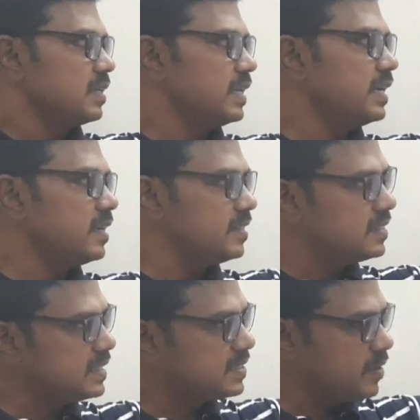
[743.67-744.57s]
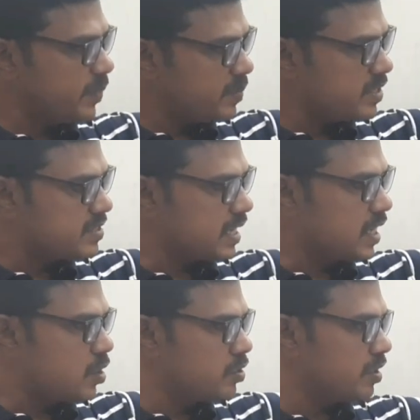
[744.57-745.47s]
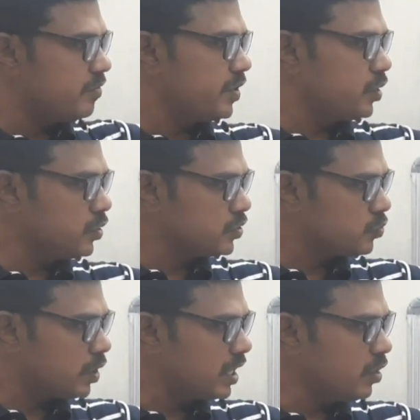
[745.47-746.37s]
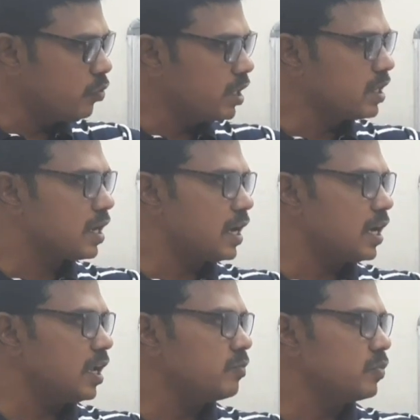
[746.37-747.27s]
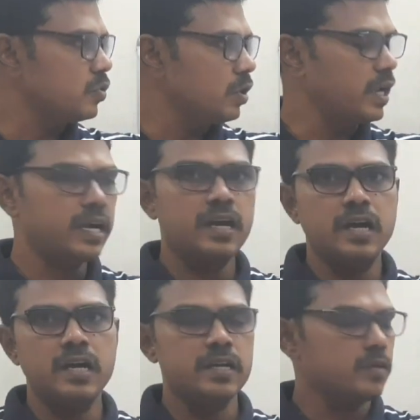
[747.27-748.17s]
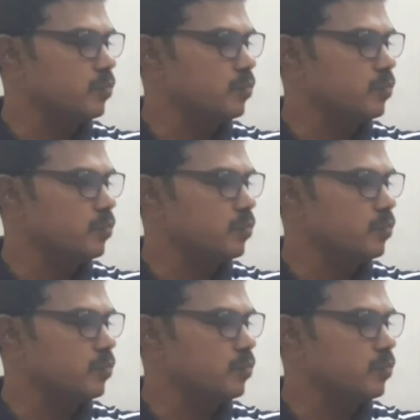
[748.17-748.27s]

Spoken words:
In receipts and payments account, we use only one column to record